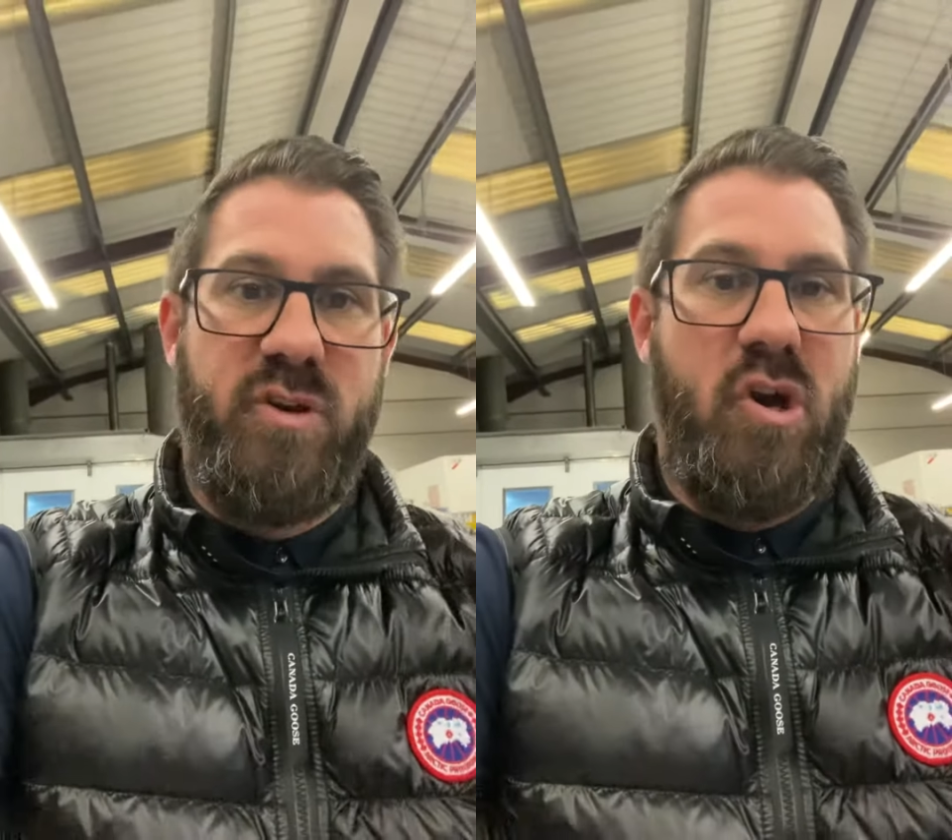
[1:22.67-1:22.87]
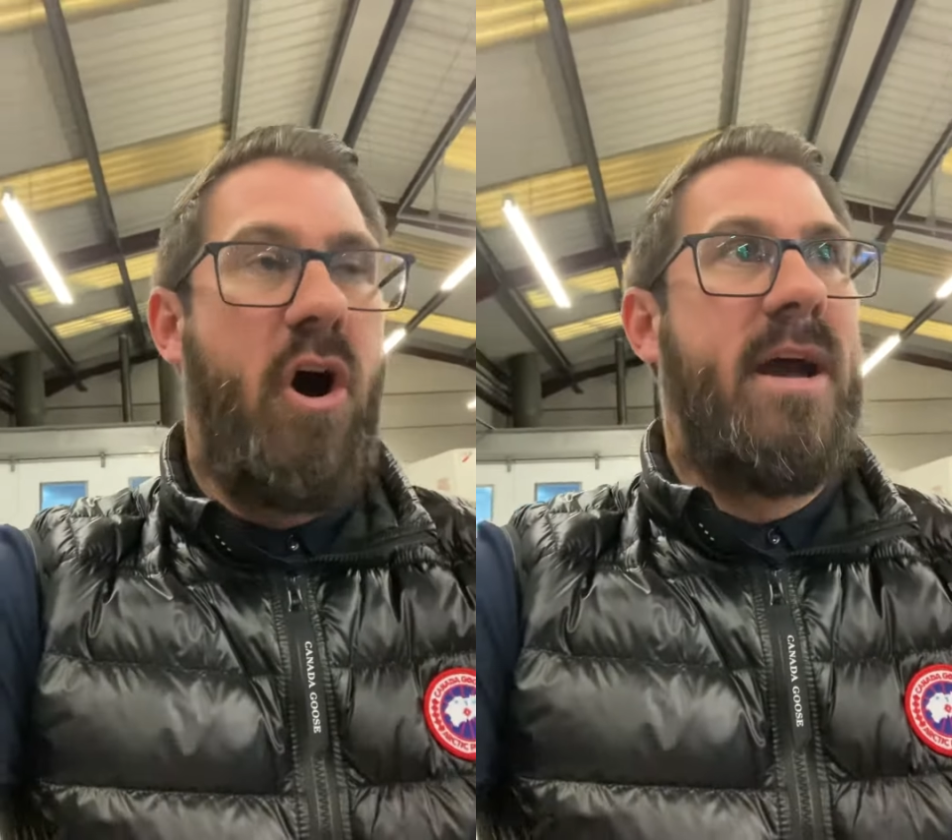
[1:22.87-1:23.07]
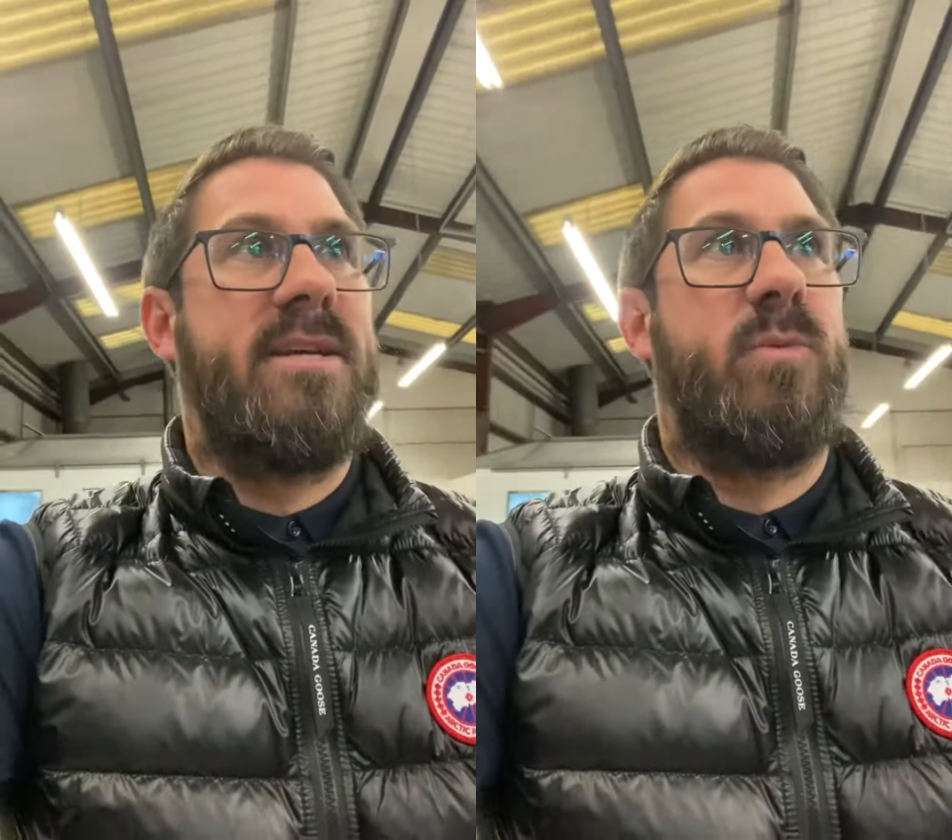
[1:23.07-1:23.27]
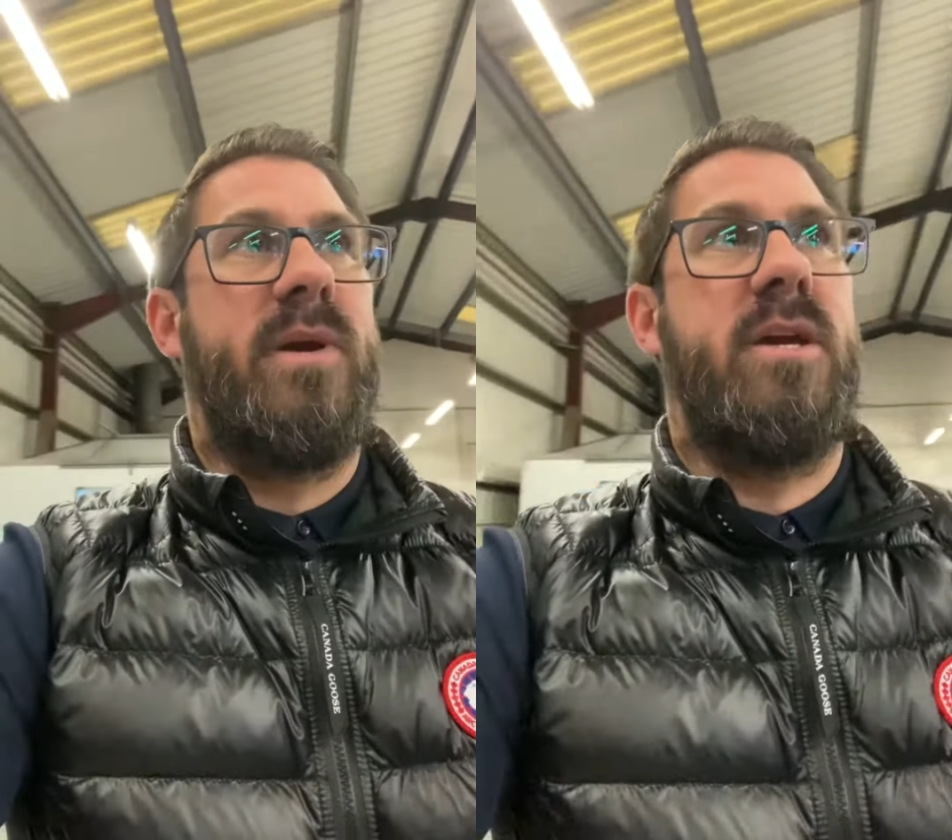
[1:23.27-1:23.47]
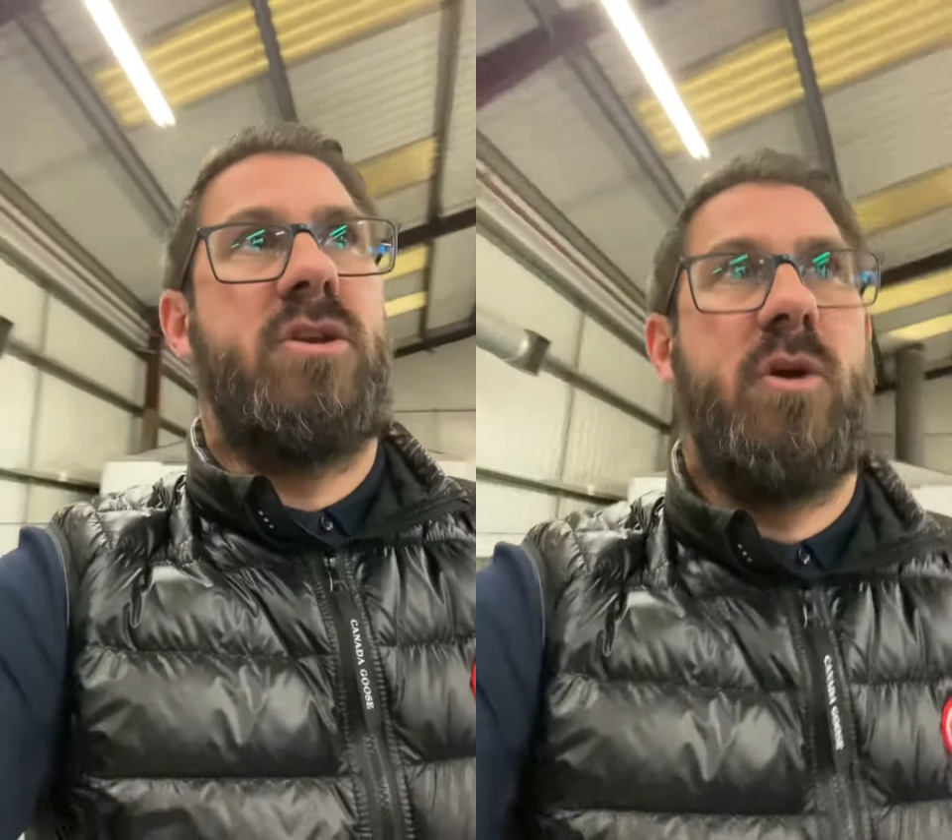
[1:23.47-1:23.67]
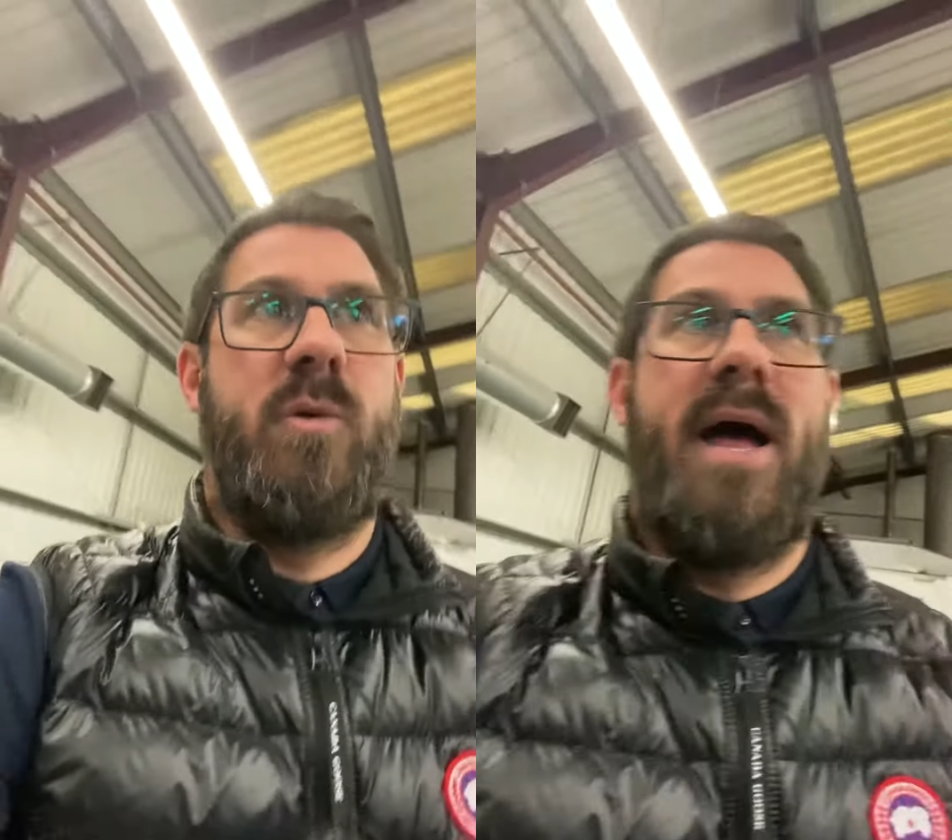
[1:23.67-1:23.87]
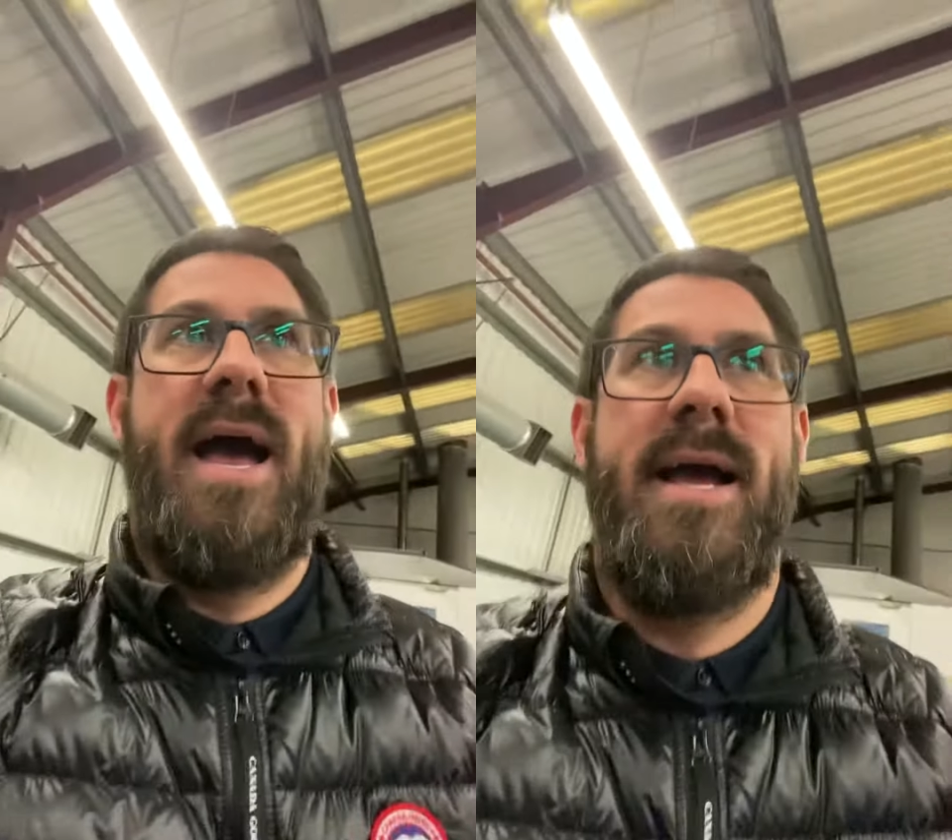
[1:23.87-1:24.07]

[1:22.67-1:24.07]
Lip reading: guys. We can do that.